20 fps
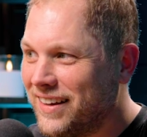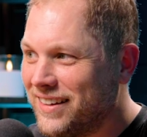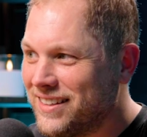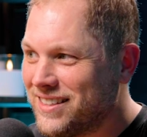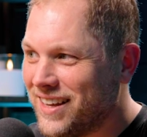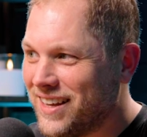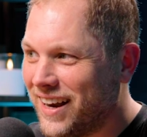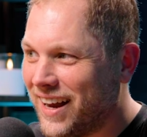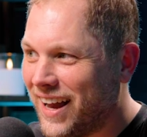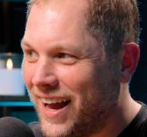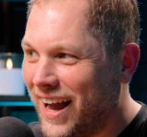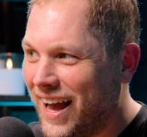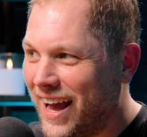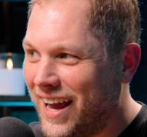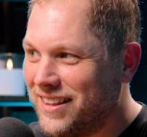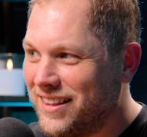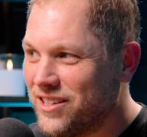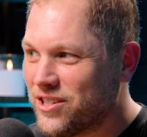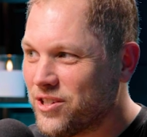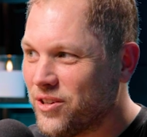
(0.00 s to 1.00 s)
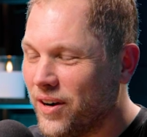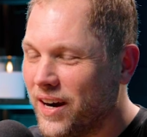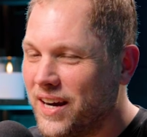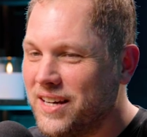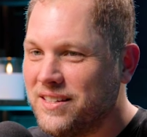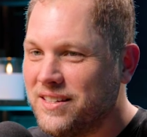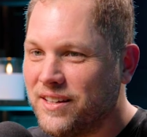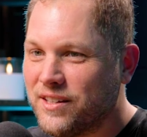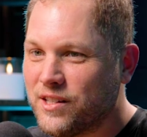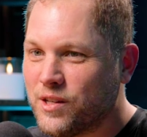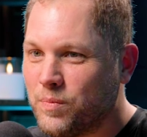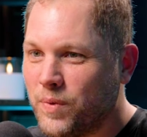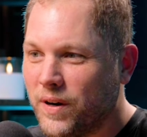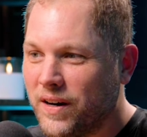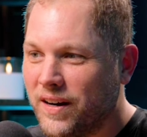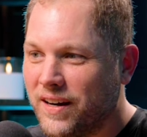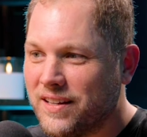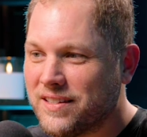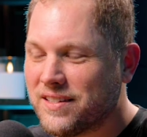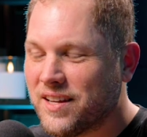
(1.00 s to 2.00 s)
it's like I had this crazy
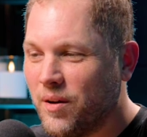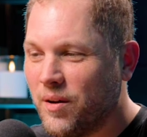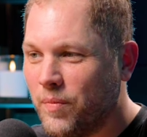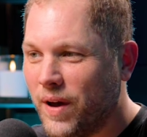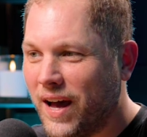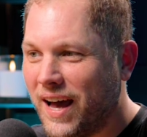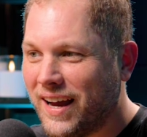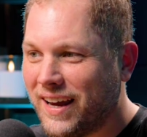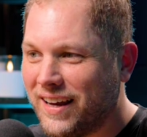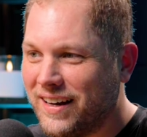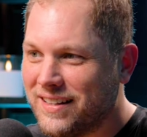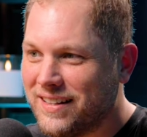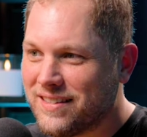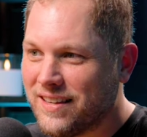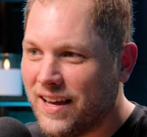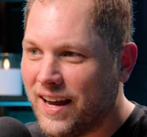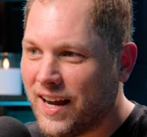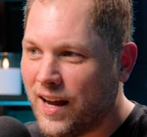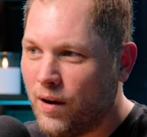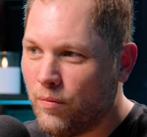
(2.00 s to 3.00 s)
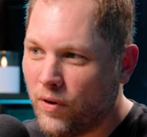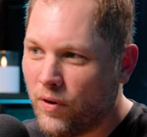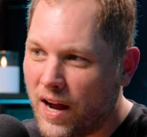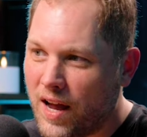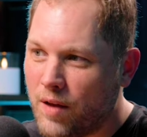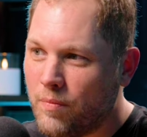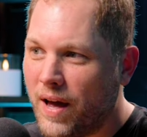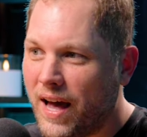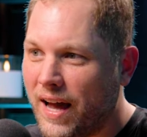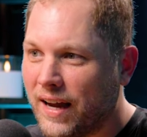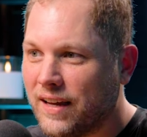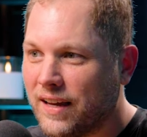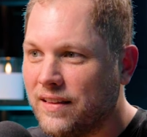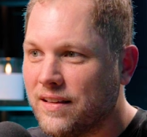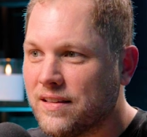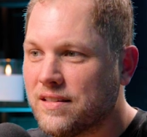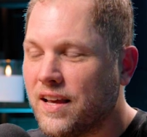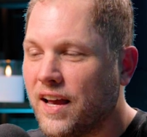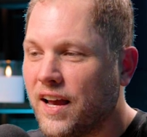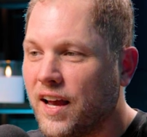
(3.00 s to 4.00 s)
experience, come back, and it's like I'm right back in the
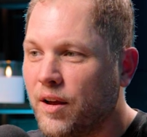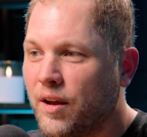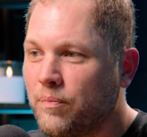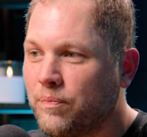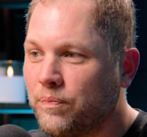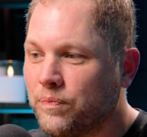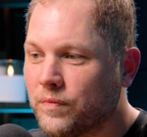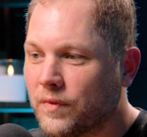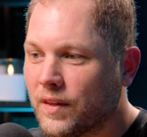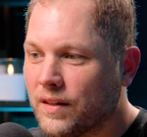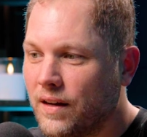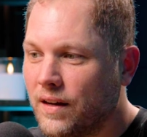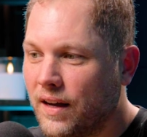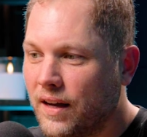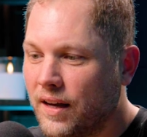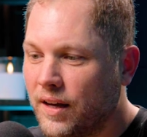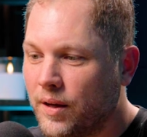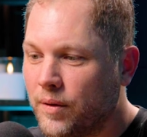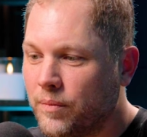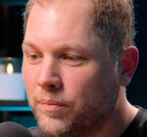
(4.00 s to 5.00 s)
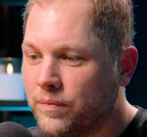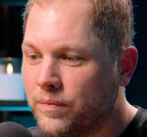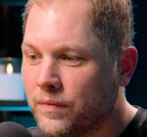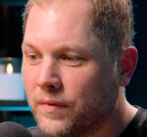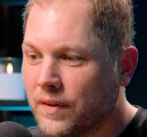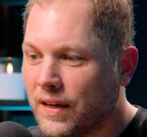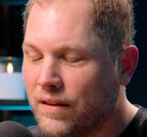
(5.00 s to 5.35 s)
same um,